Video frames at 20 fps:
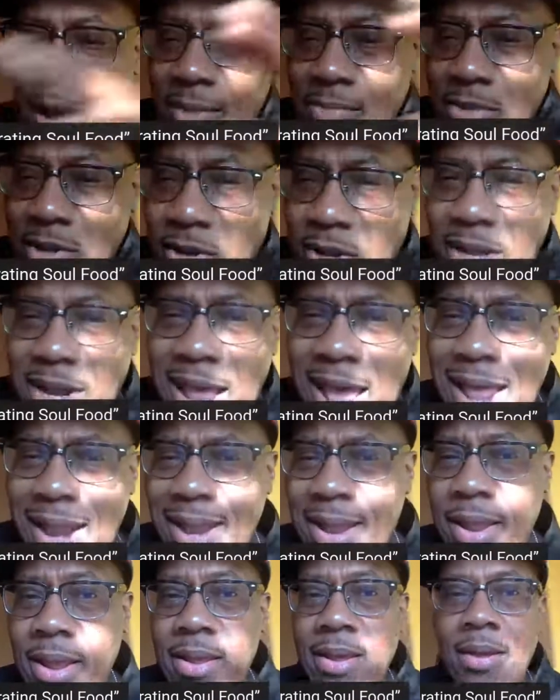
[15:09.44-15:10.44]
I'm looking at
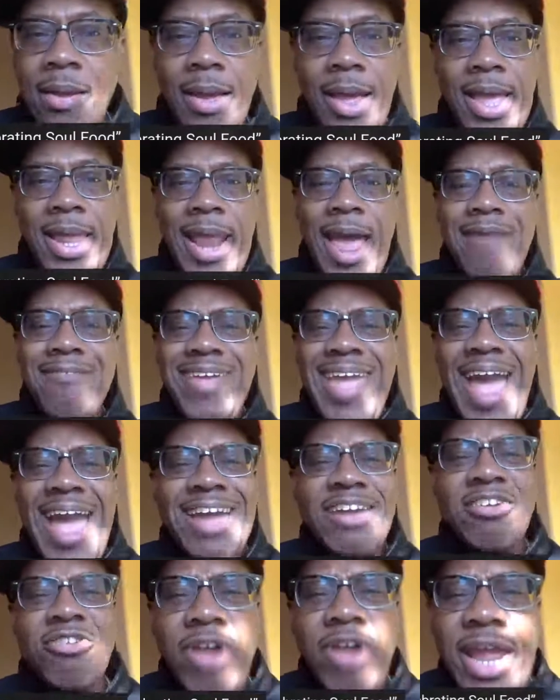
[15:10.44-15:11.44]
it, and I
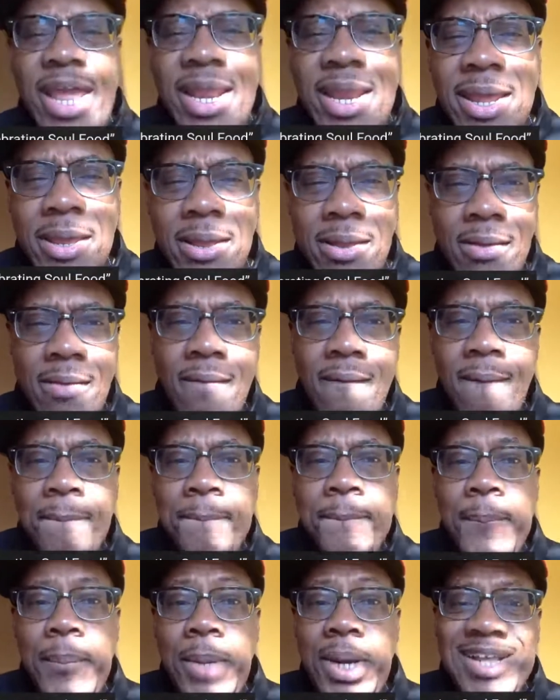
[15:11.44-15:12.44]
got greedy.
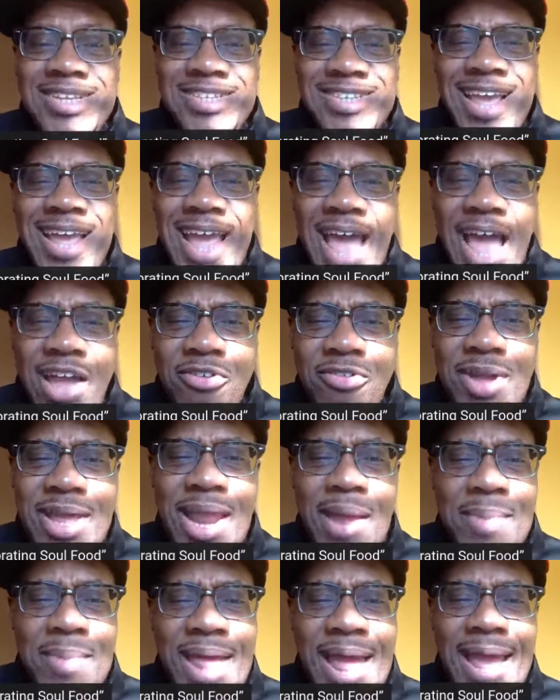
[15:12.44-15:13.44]
When I say I got
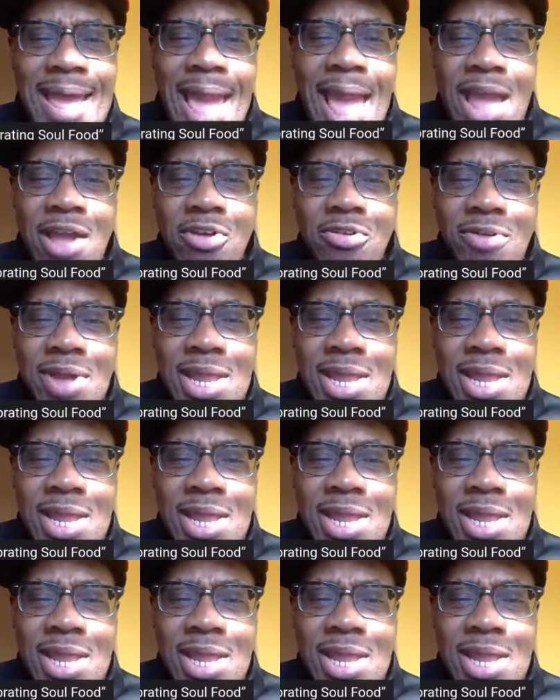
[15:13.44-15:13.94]
greedy, I mean I got